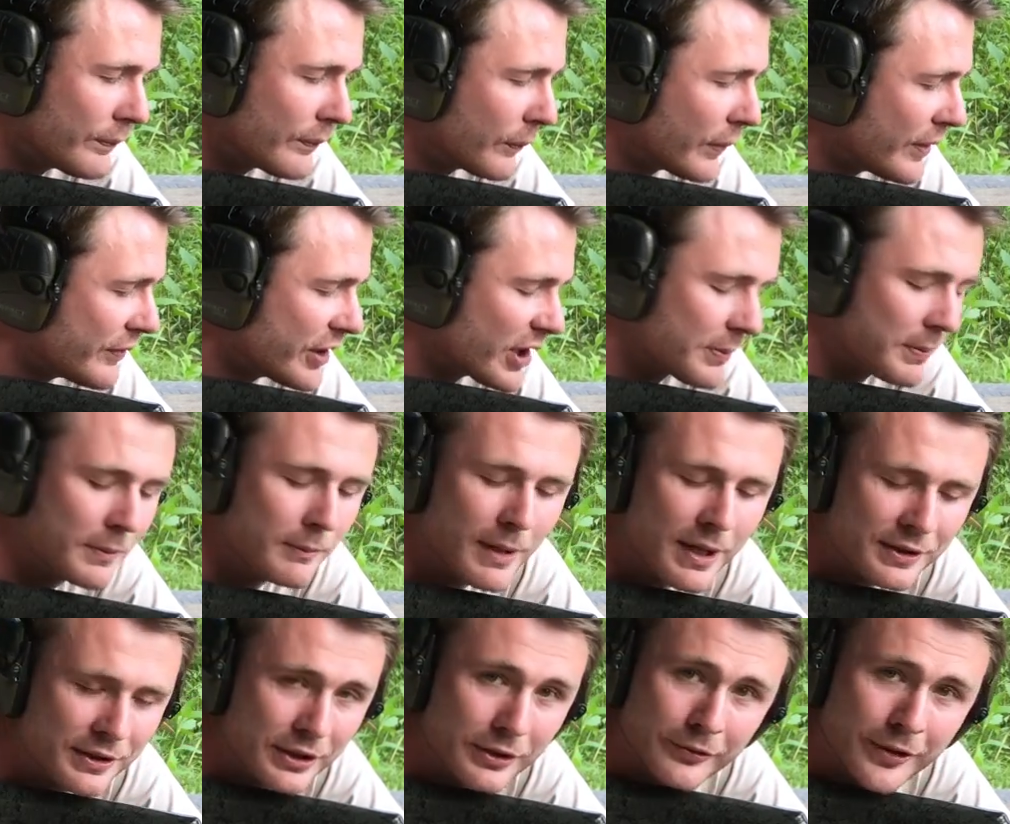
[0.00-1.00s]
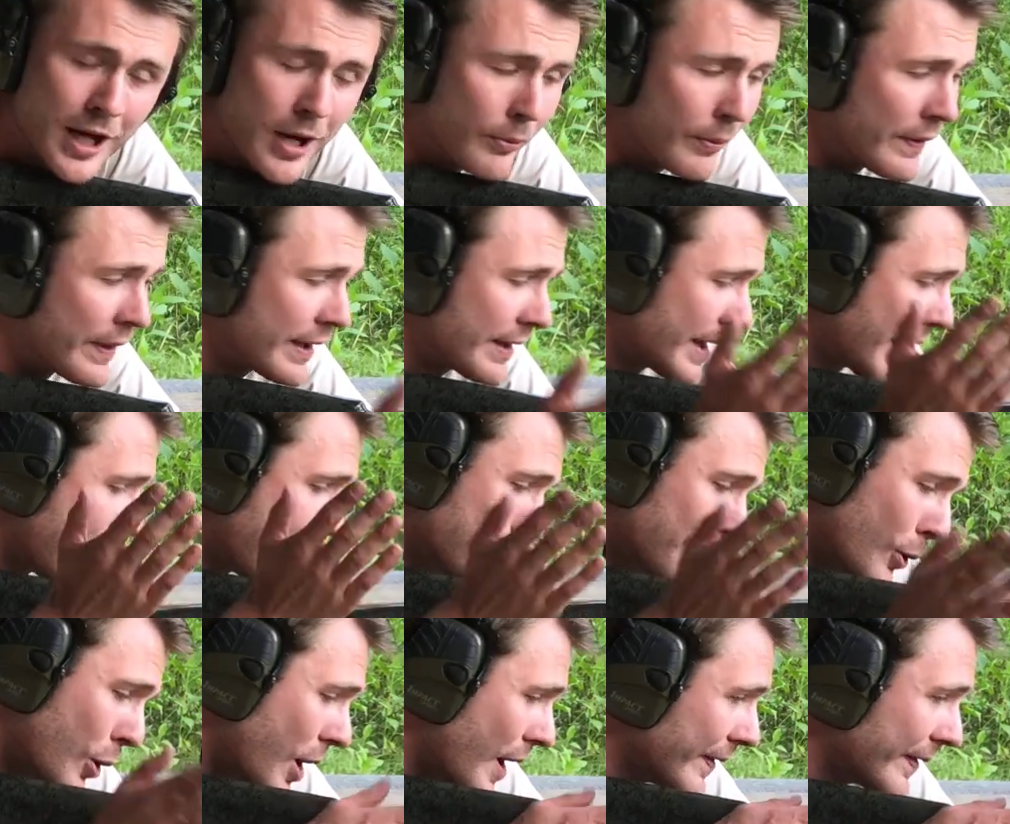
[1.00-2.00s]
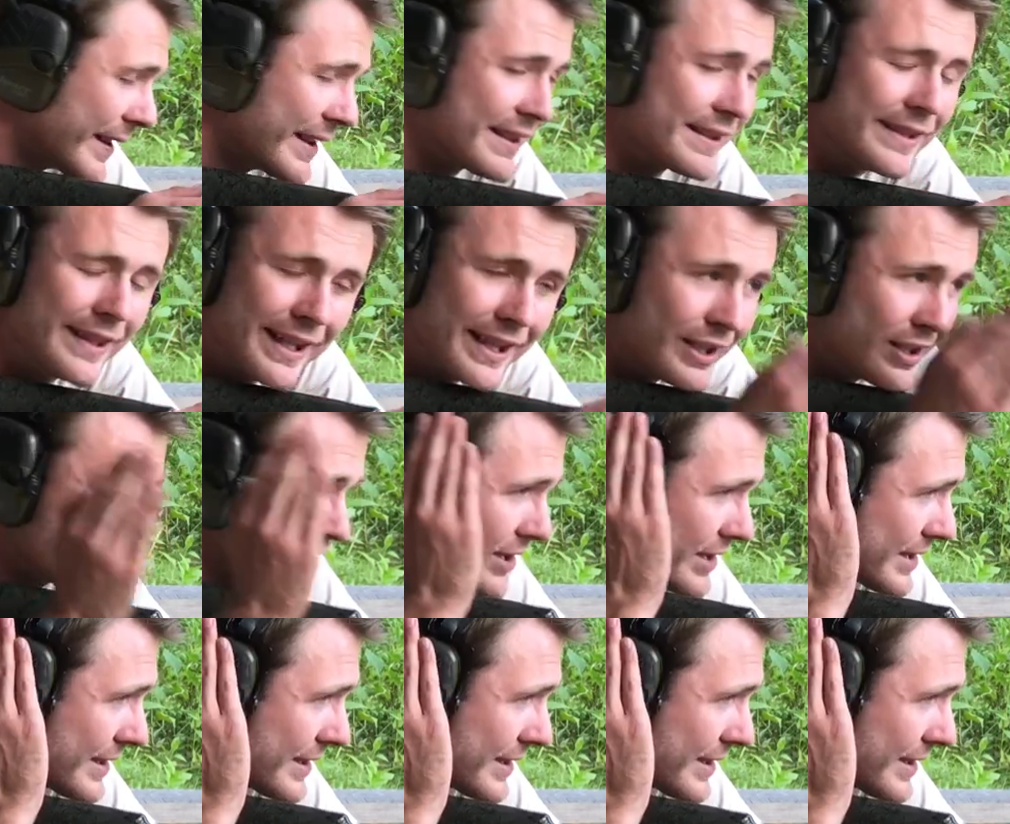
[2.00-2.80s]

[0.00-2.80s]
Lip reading: We've just been messing around with it. I bought this thing